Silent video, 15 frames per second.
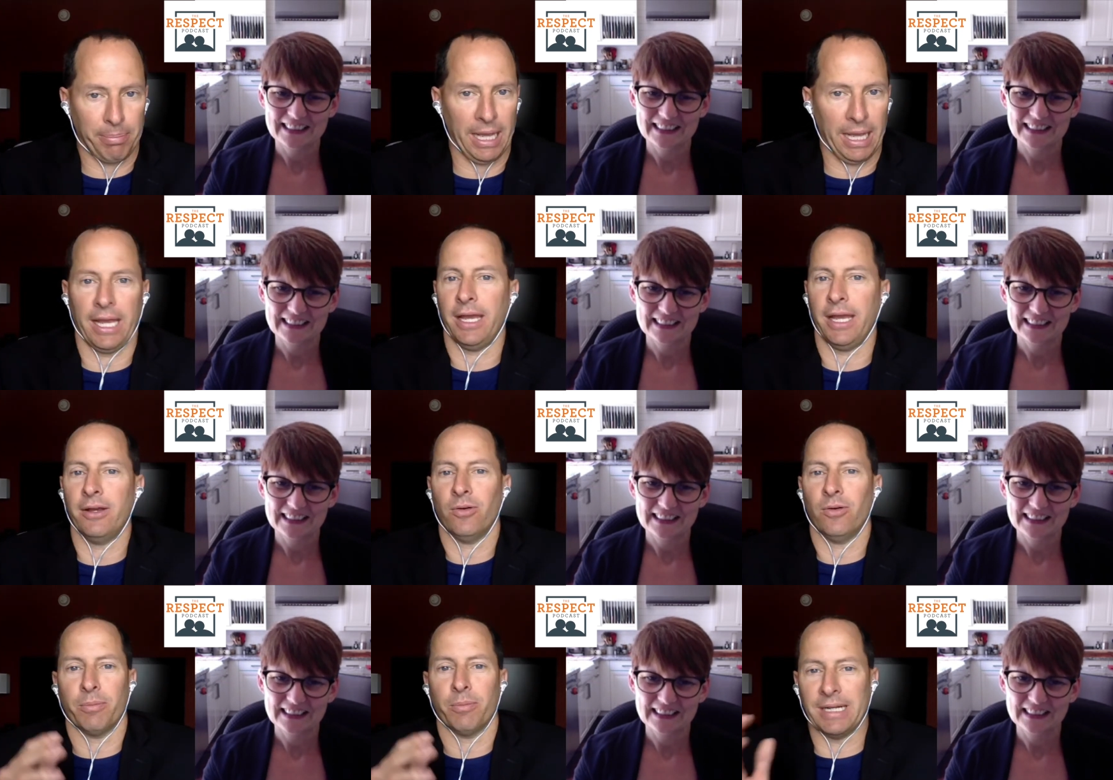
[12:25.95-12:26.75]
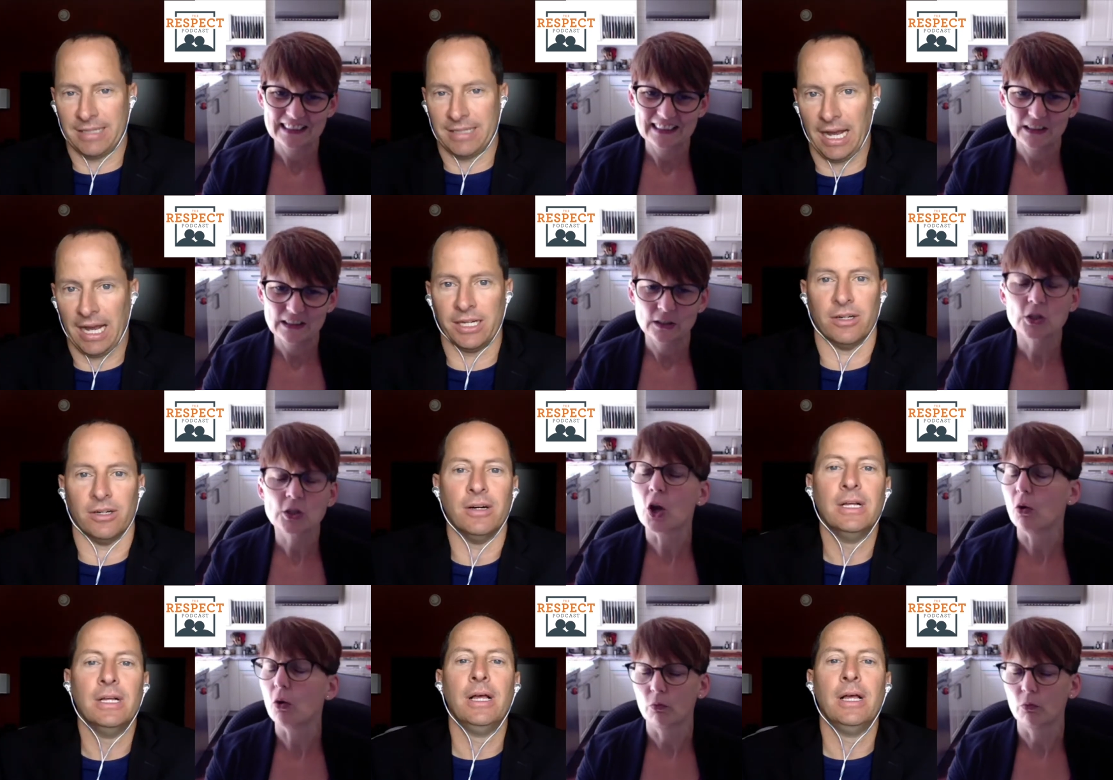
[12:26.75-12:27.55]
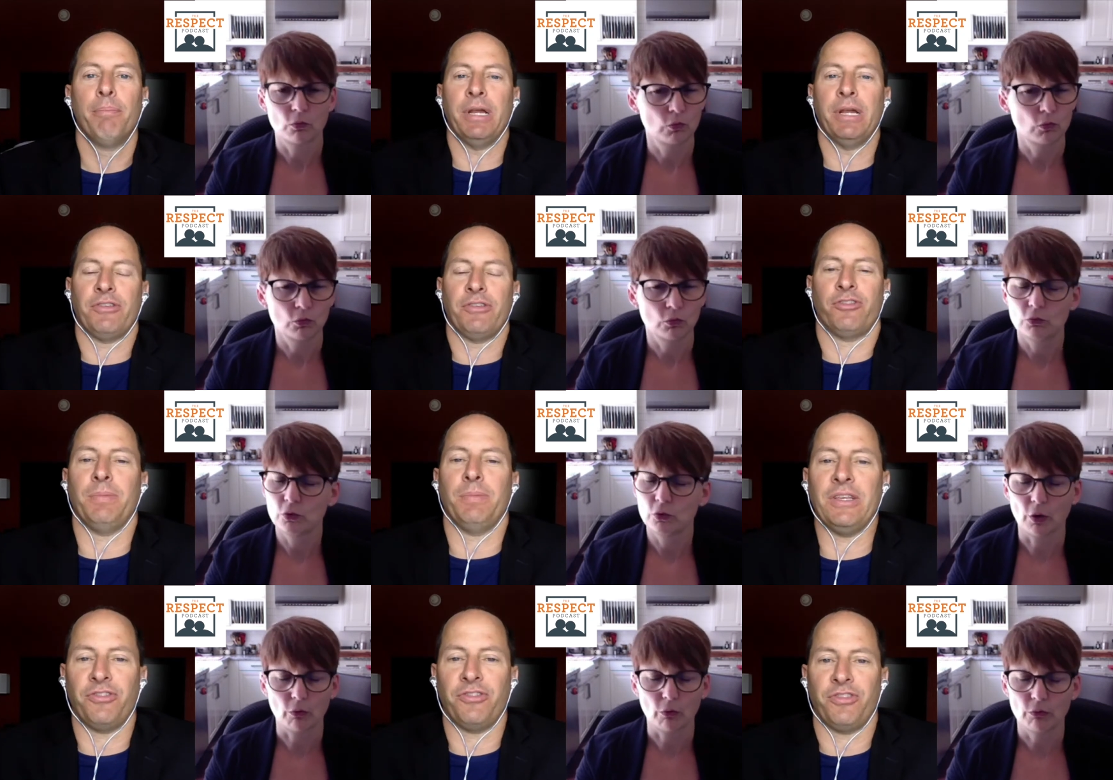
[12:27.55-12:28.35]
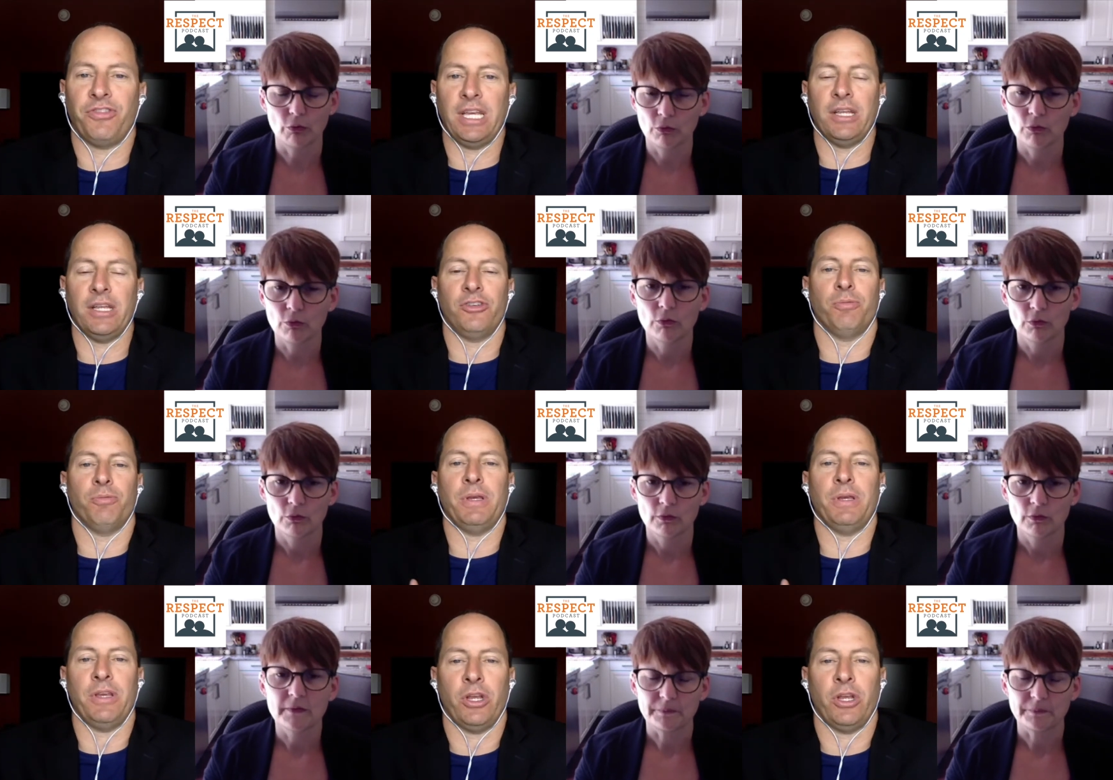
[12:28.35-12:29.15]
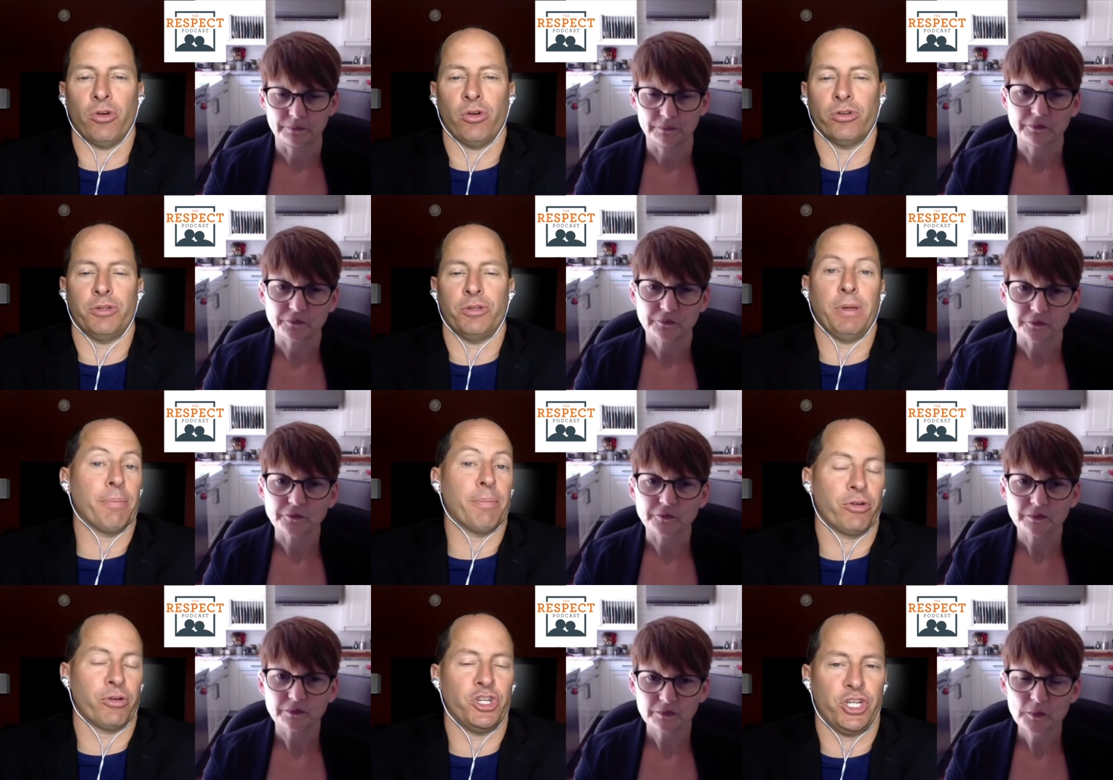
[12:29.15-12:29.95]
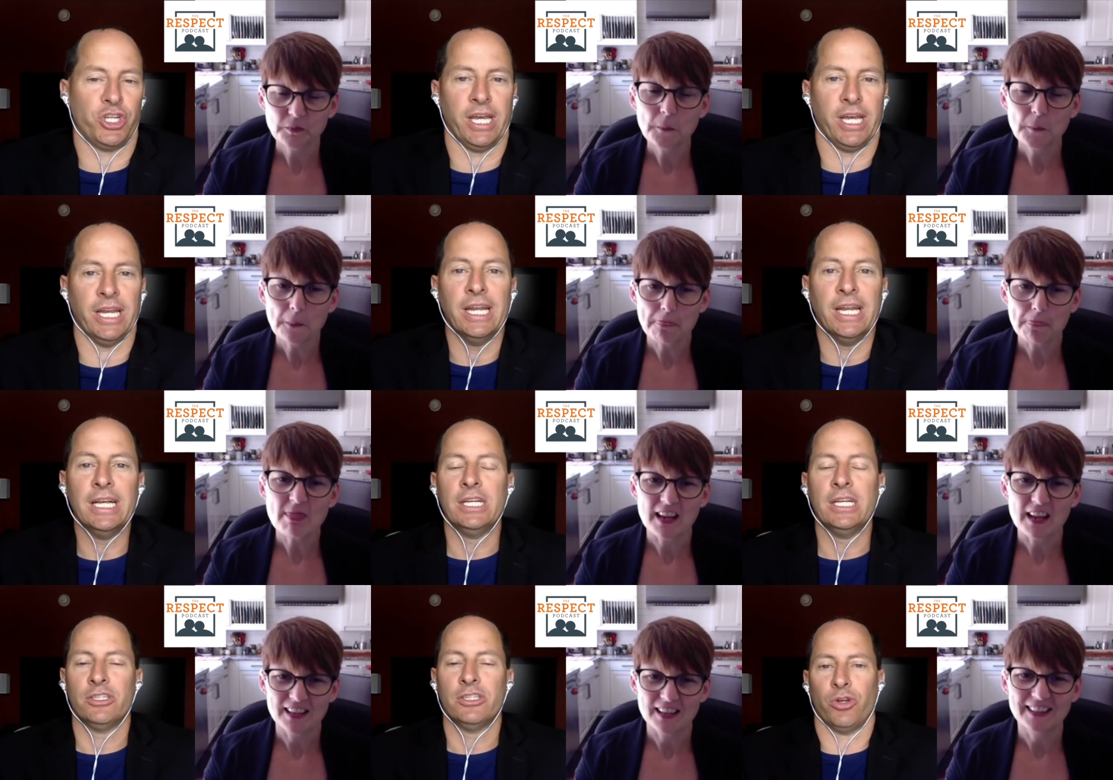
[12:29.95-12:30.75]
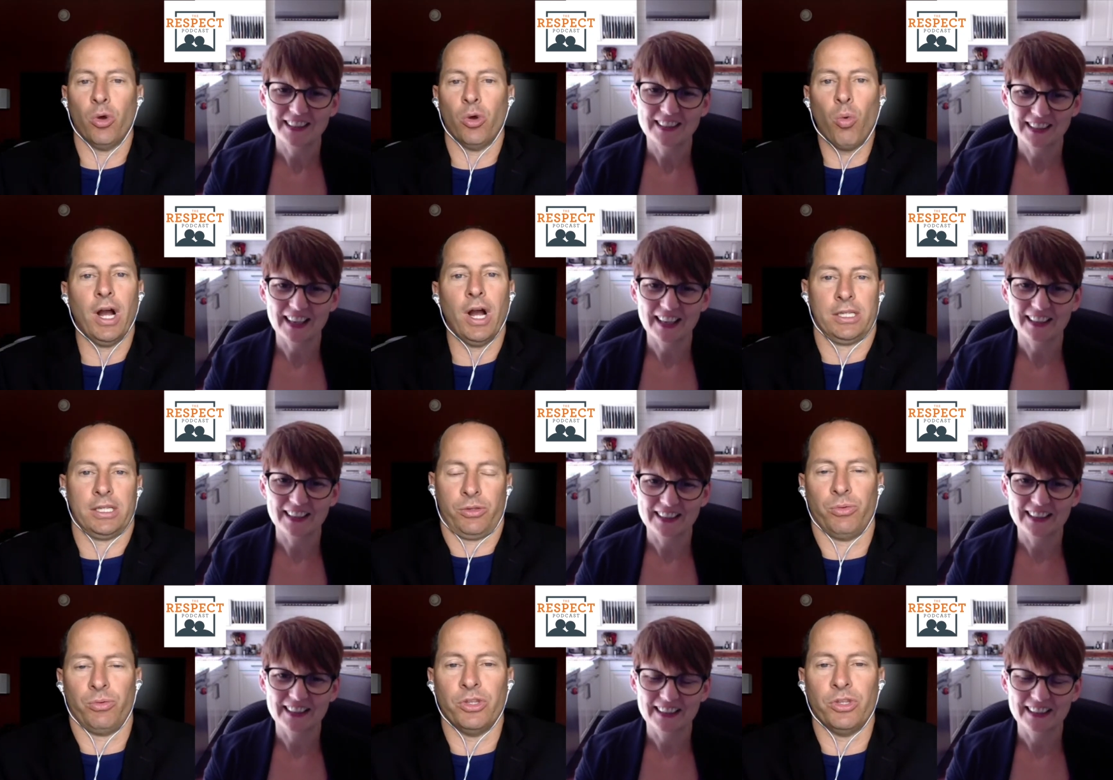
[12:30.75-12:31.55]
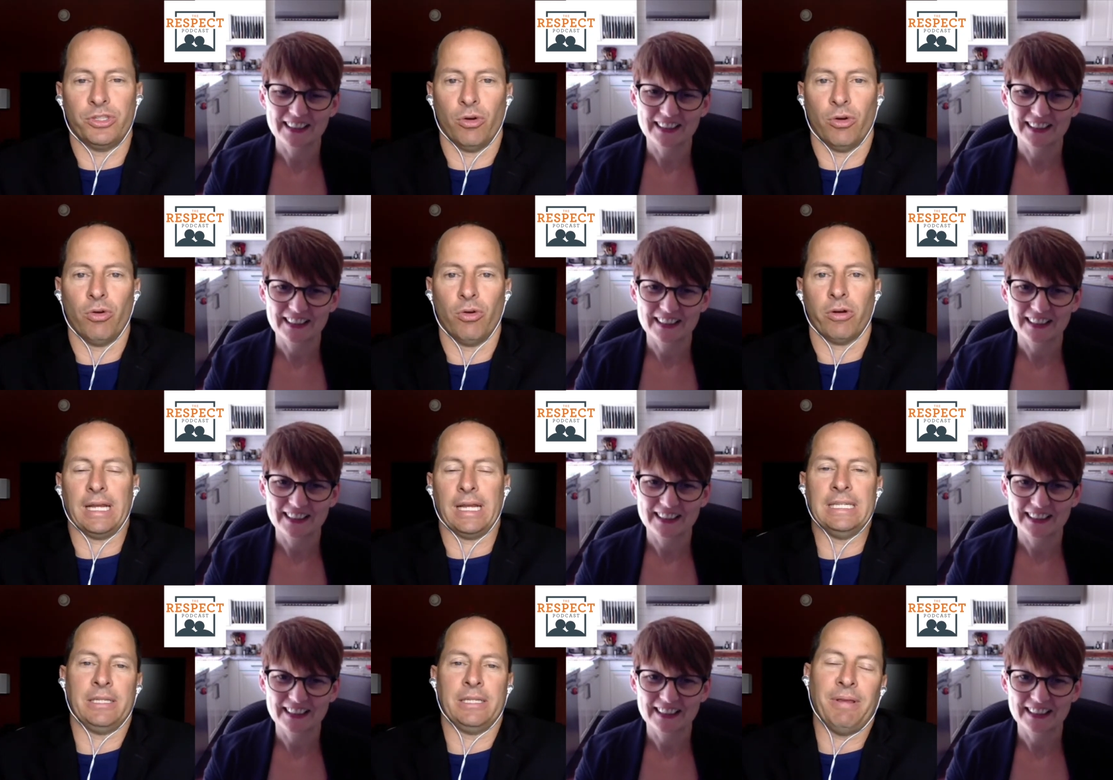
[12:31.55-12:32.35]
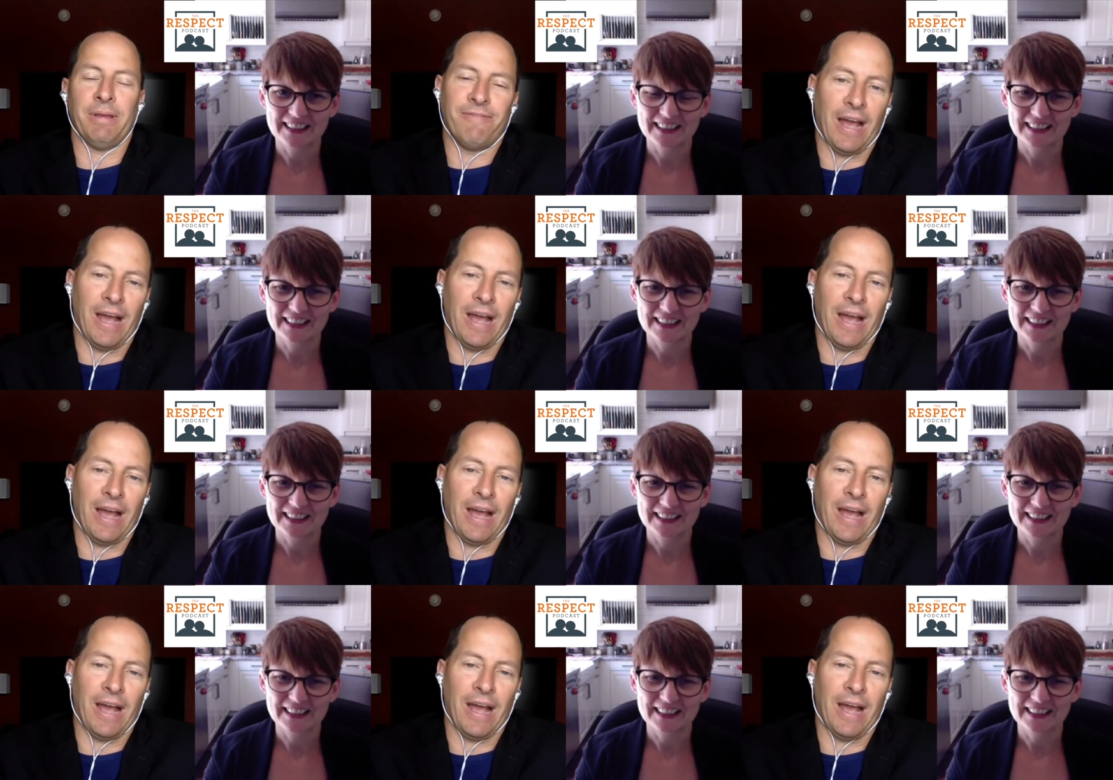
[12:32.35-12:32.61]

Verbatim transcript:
Speaker 1: my pay or my title, no. but it's to no. be seen, to be heard, to be appreciated. So to walk through the door and to